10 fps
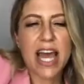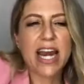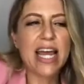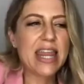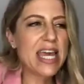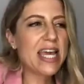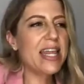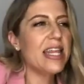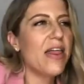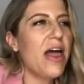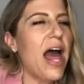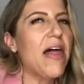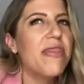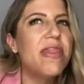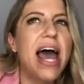And I think
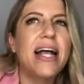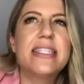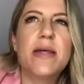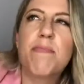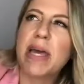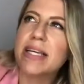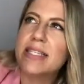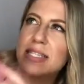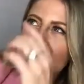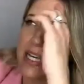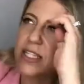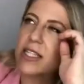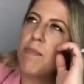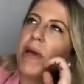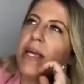that's the biggest thing. The
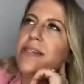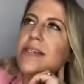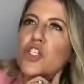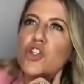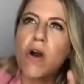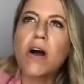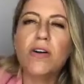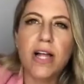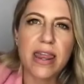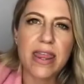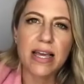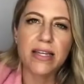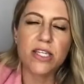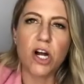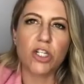biggest struggle, I think,
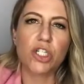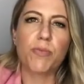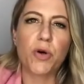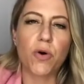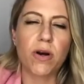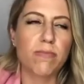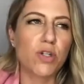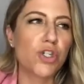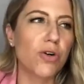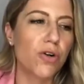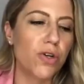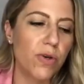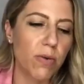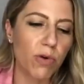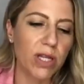as an entrepreneur, and I'm sure you
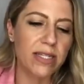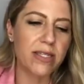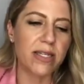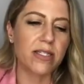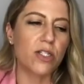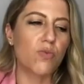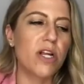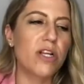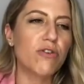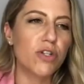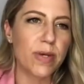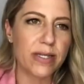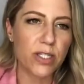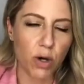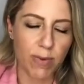can relate to this, is when you're doing
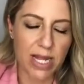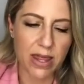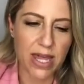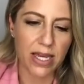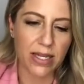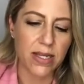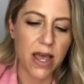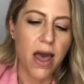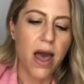so many things.